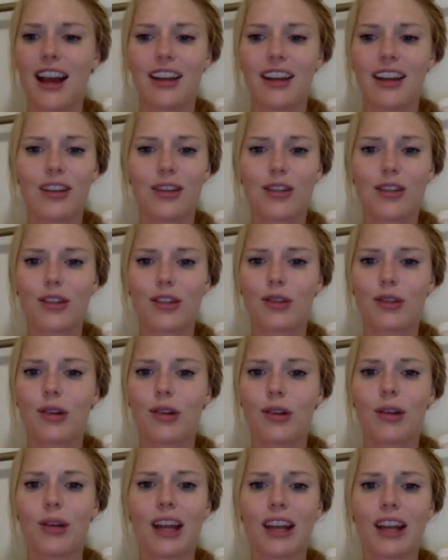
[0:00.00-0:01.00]
goes
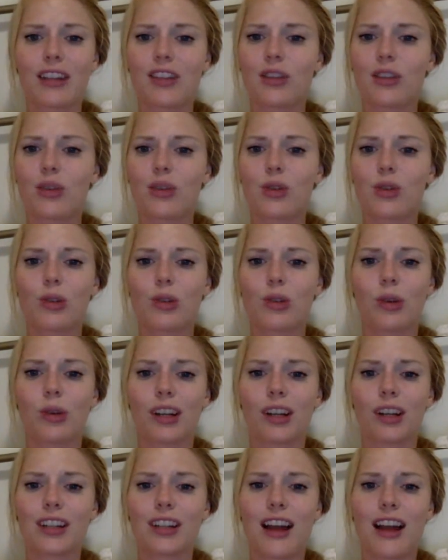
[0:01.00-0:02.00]
through, and like social work
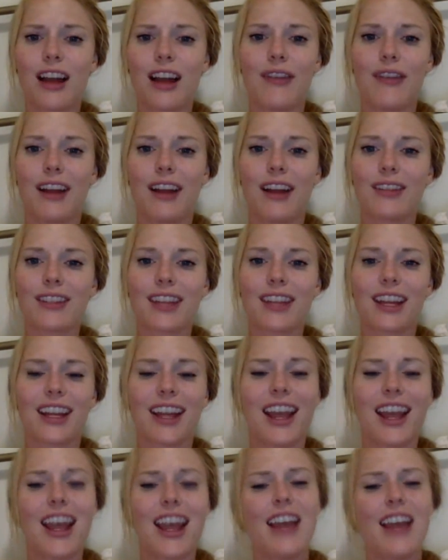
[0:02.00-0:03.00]
stuff. And I was like,
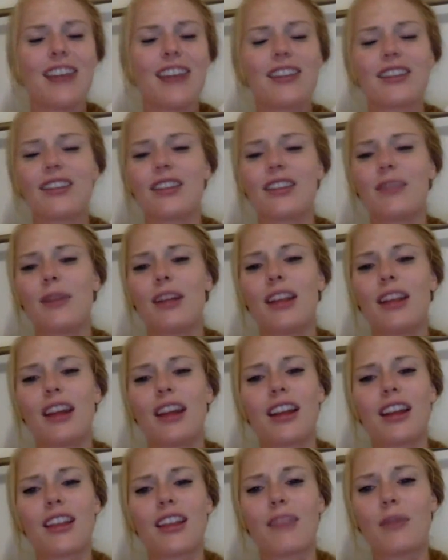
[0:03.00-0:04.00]
it's going to be
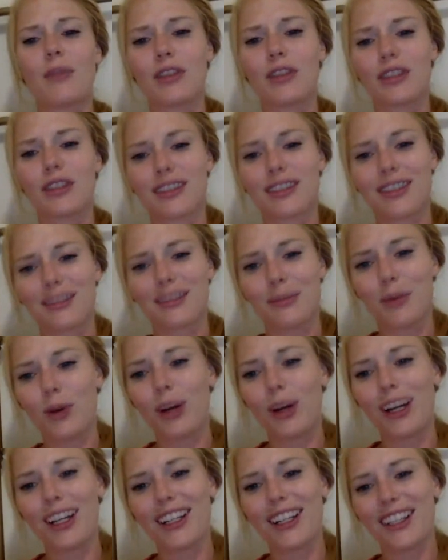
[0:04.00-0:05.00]
like the most
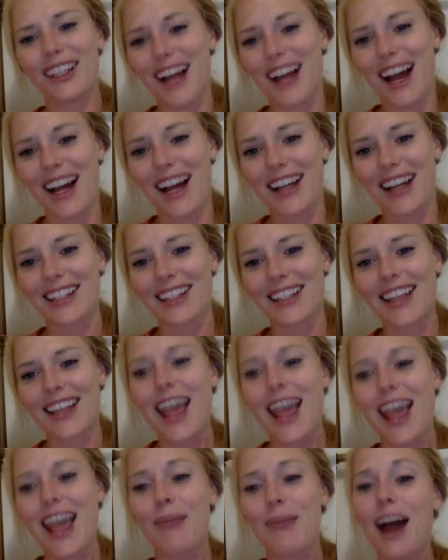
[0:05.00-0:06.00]
boring class,
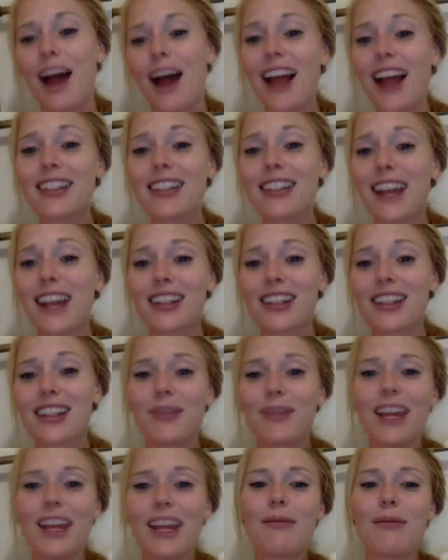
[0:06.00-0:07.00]
but I, it's actually
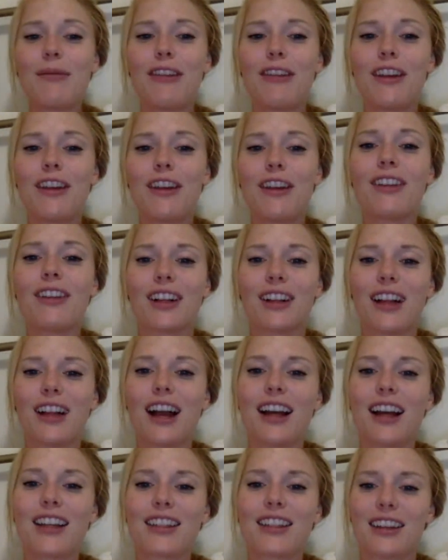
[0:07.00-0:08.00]
been like my favorite
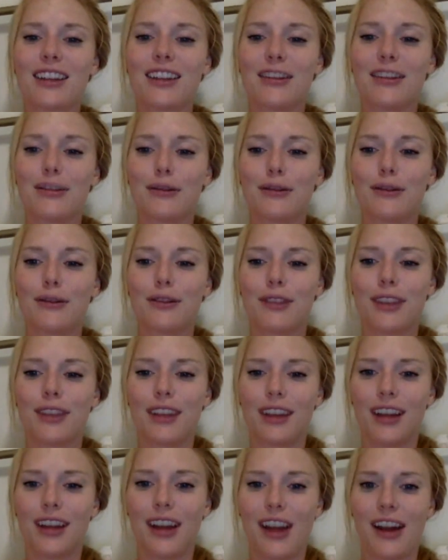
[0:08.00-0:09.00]
class of
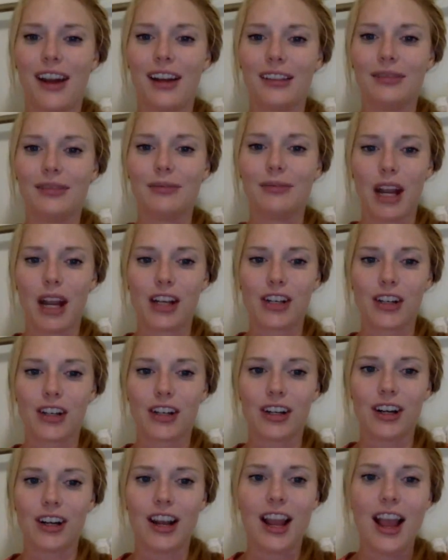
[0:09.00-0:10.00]
the
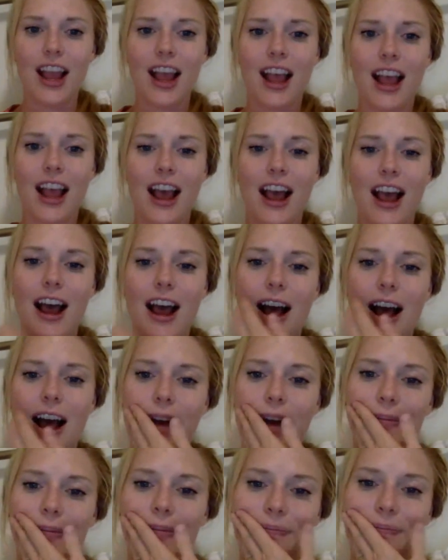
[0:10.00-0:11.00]
major. Mm-hmm. Um,
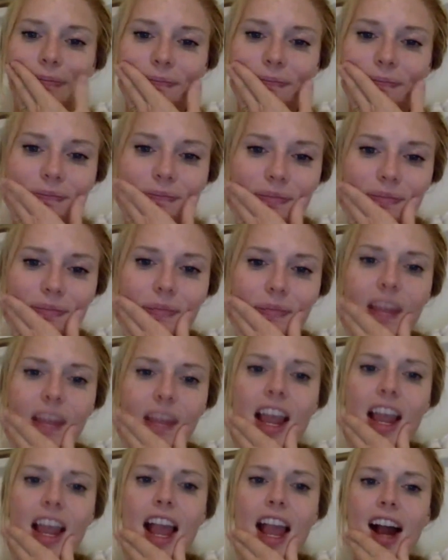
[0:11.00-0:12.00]

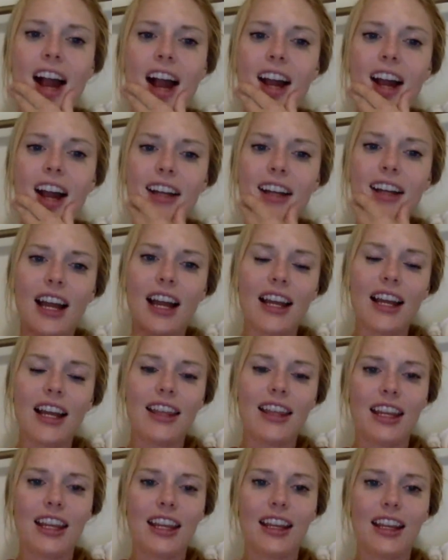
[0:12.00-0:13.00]
and I
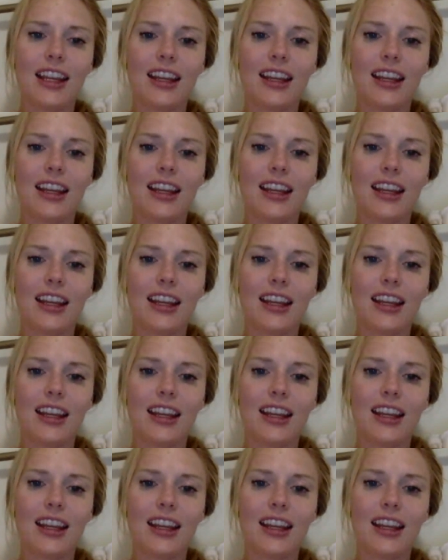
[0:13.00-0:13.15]
think